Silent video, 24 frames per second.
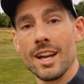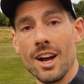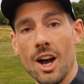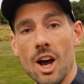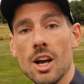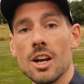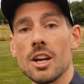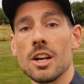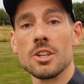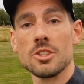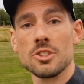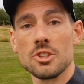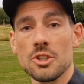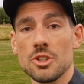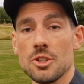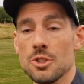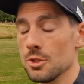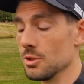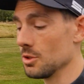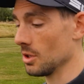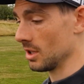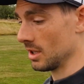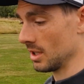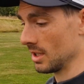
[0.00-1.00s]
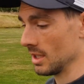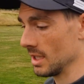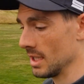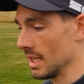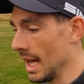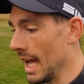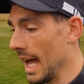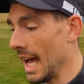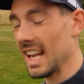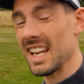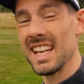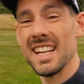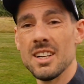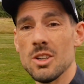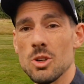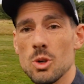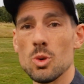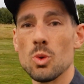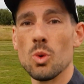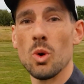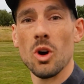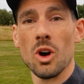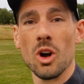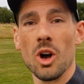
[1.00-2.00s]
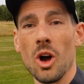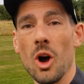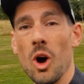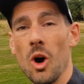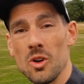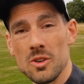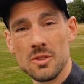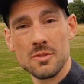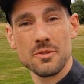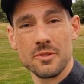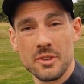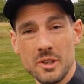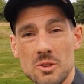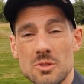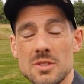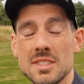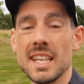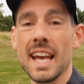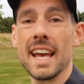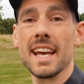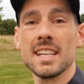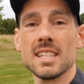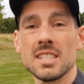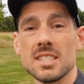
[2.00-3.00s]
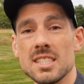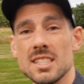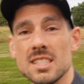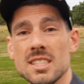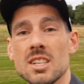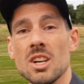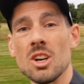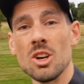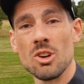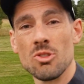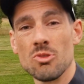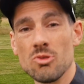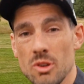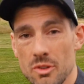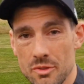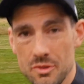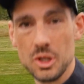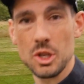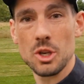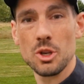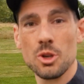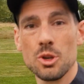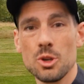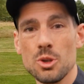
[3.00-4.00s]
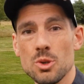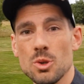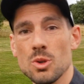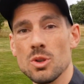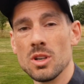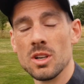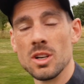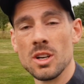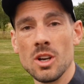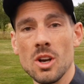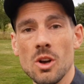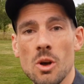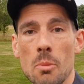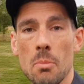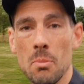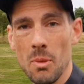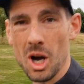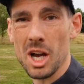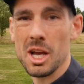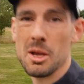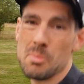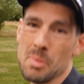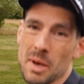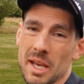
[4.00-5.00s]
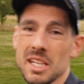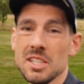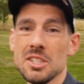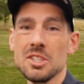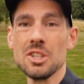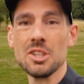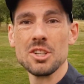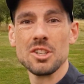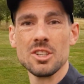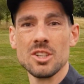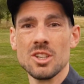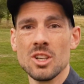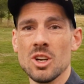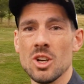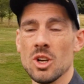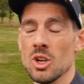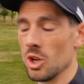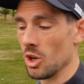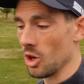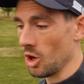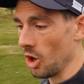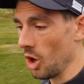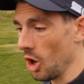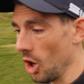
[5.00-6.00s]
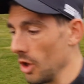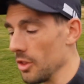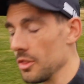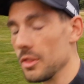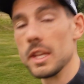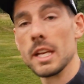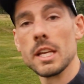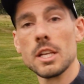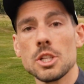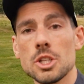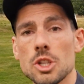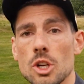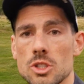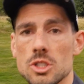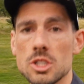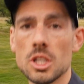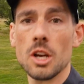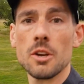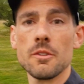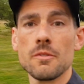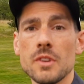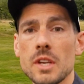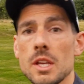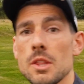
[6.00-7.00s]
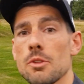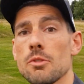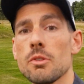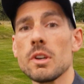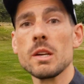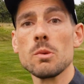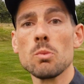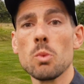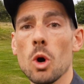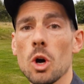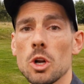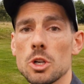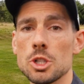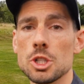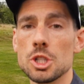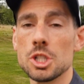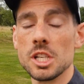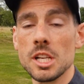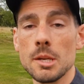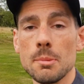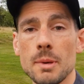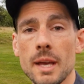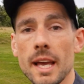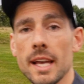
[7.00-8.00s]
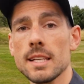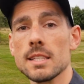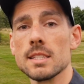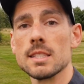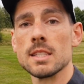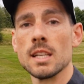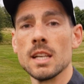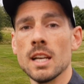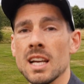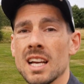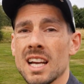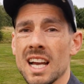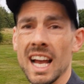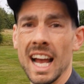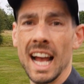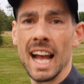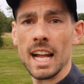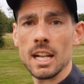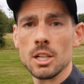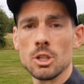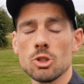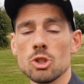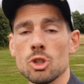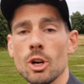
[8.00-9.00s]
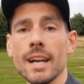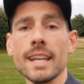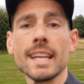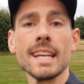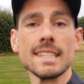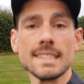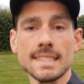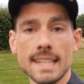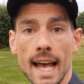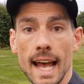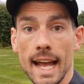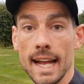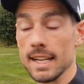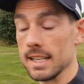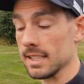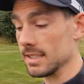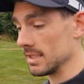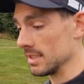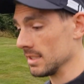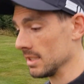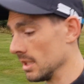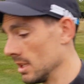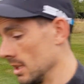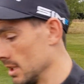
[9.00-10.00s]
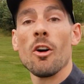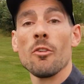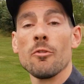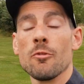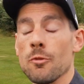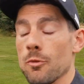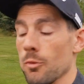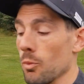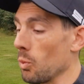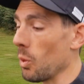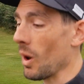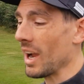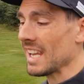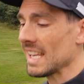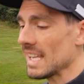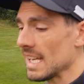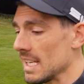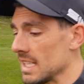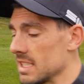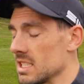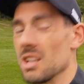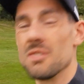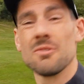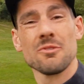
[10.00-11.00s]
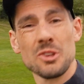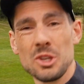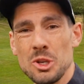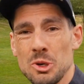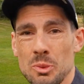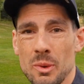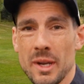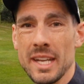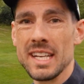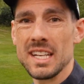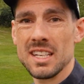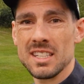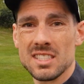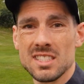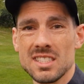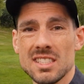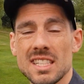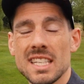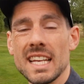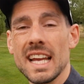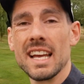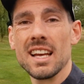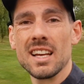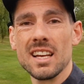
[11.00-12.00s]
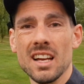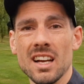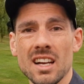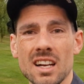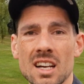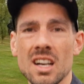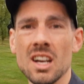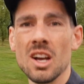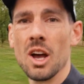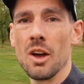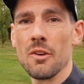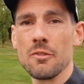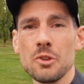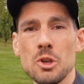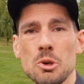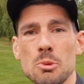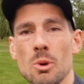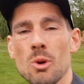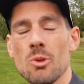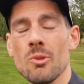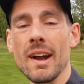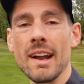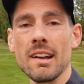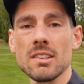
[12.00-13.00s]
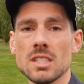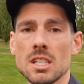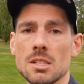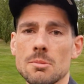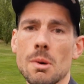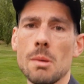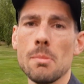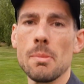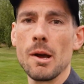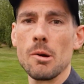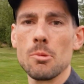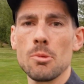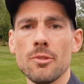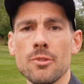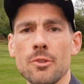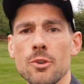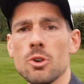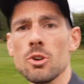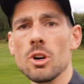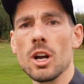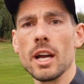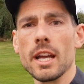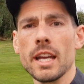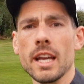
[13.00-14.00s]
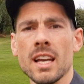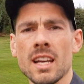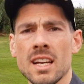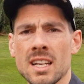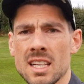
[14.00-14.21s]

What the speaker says: are going to do a little on-field test review, my opinion, on the ShotScope V3 watch GPS and tracking tags. I've waited a few weeks to get a few more rounds under my belt before I